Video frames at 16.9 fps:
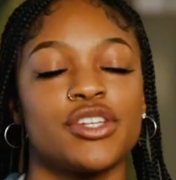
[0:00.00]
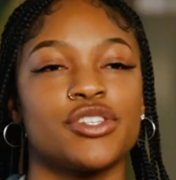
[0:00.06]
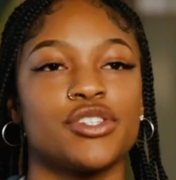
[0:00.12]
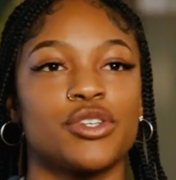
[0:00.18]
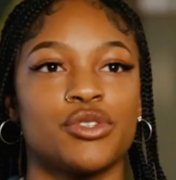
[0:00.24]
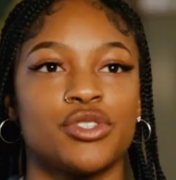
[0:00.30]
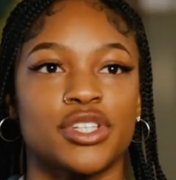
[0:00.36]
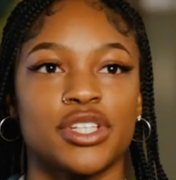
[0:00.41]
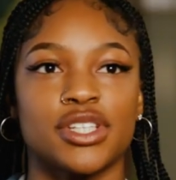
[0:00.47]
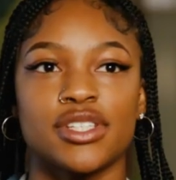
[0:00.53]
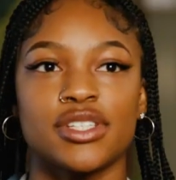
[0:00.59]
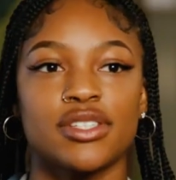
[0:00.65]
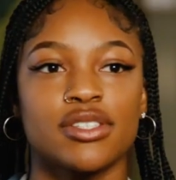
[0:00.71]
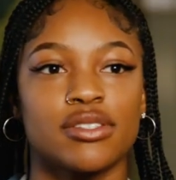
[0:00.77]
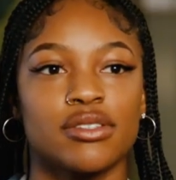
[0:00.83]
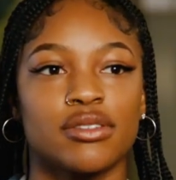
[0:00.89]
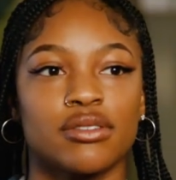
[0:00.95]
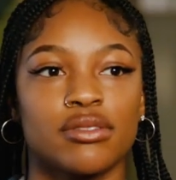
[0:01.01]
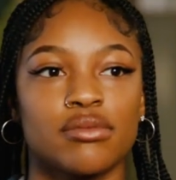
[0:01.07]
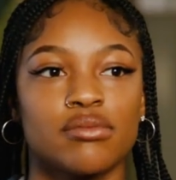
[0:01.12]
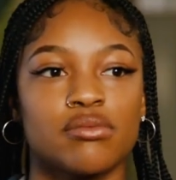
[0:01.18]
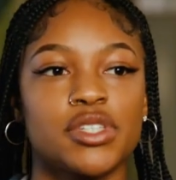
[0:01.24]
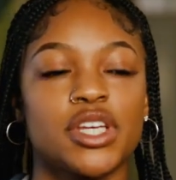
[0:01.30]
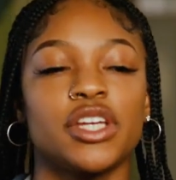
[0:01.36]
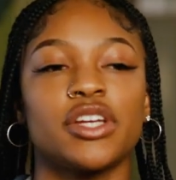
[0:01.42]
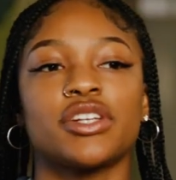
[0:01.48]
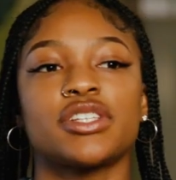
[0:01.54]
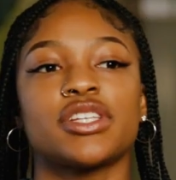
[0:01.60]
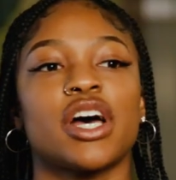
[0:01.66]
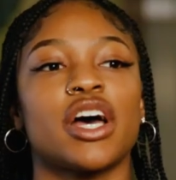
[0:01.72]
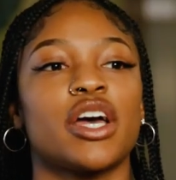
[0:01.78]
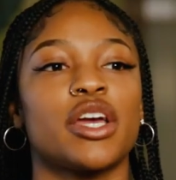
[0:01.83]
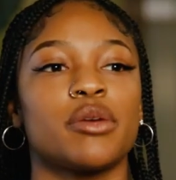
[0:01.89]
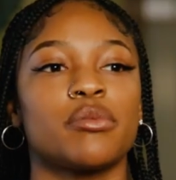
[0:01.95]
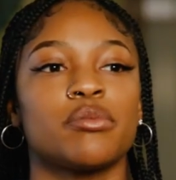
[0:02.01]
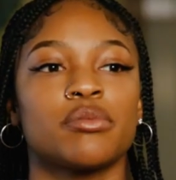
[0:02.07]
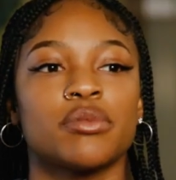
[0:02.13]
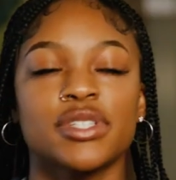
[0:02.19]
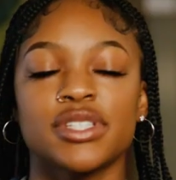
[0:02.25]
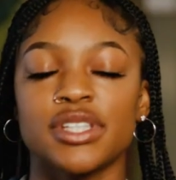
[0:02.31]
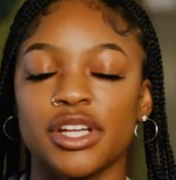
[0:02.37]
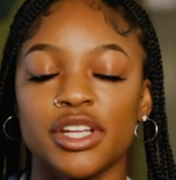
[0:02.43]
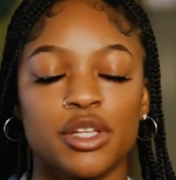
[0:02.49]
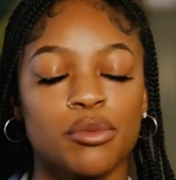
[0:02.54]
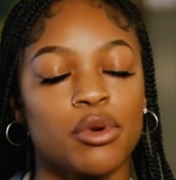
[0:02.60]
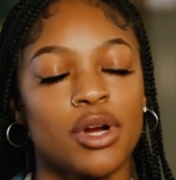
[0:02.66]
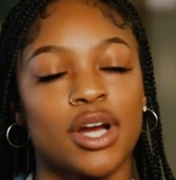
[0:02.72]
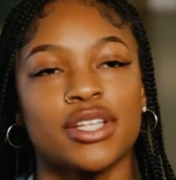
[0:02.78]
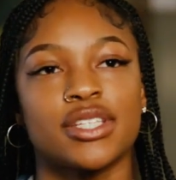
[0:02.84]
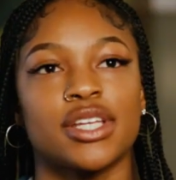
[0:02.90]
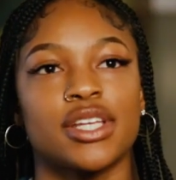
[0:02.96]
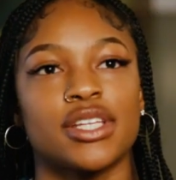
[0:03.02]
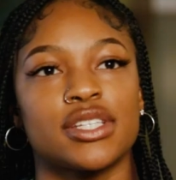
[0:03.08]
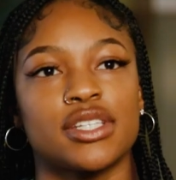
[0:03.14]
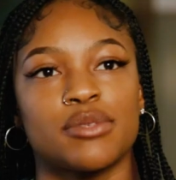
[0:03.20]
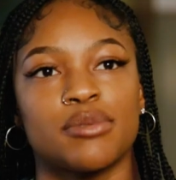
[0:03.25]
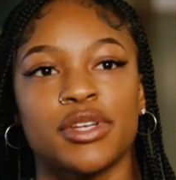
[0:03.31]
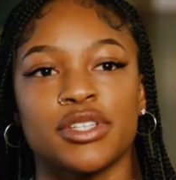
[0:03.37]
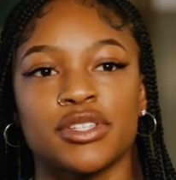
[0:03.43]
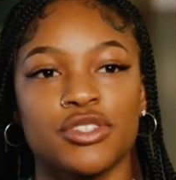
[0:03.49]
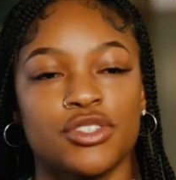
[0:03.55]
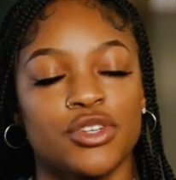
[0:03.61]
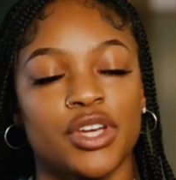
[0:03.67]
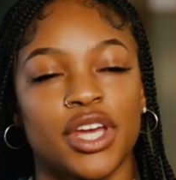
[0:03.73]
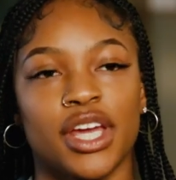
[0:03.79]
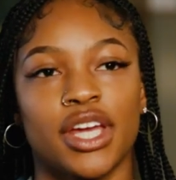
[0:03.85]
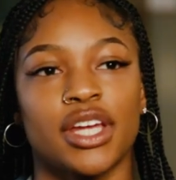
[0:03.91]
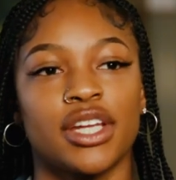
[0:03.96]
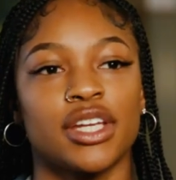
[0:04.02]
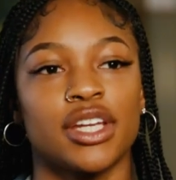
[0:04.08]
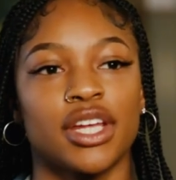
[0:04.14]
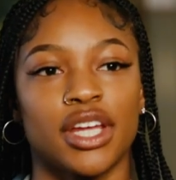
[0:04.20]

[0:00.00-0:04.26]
So just take your time, study the process as best as you can,